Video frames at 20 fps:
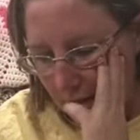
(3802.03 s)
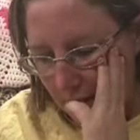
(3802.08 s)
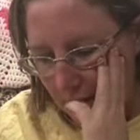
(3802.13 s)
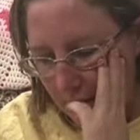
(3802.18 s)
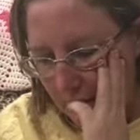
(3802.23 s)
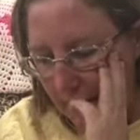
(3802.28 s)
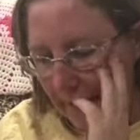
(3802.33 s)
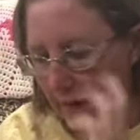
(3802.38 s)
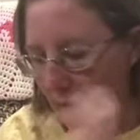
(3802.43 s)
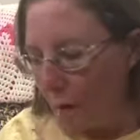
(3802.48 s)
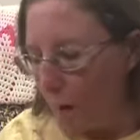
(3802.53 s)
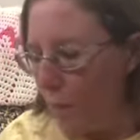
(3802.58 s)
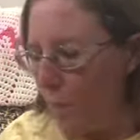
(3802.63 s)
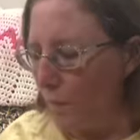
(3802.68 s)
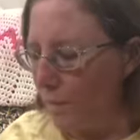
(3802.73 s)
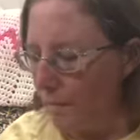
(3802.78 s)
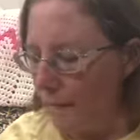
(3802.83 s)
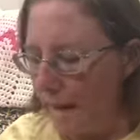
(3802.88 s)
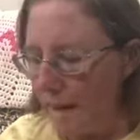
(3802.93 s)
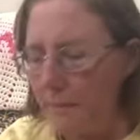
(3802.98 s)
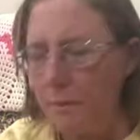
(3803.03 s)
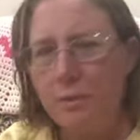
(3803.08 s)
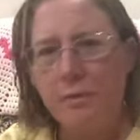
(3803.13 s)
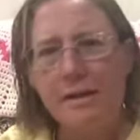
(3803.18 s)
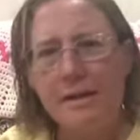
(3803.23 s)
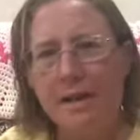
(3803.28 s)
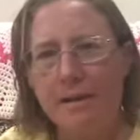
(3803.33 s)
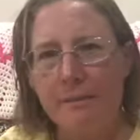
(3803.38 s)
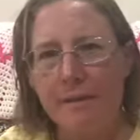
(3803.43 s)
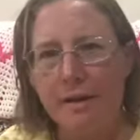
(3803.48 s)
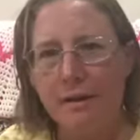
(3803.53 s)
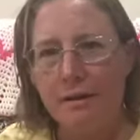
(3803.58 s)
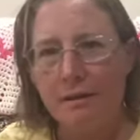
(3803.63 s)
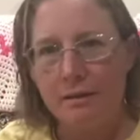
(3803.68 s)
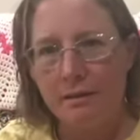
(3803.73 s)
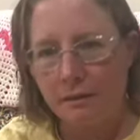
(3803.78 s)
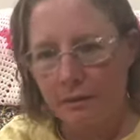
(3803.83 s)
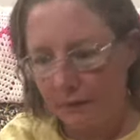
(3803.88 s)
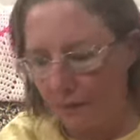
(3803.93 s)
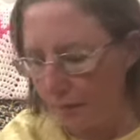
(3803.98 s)
like old map or something
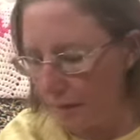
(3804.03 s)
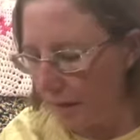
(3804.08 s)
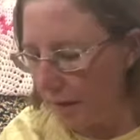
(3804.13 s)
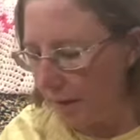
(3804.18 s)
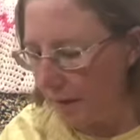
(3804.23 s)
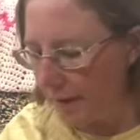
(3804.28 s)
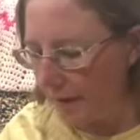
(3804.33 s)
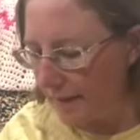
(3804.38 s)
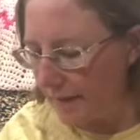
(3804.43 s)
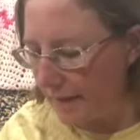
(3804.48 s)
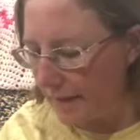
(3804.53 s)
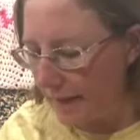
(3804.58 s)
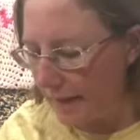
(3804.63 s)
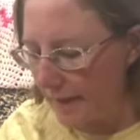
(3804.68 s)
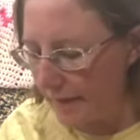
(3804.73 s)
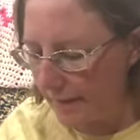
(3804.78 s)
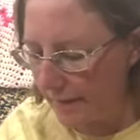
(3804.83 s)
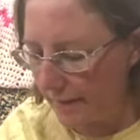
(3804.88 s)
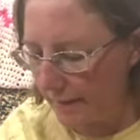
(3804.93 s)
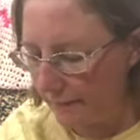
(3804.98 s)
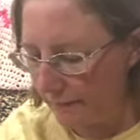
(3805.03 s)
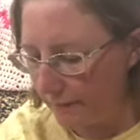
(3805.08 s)
from Colour Cascades.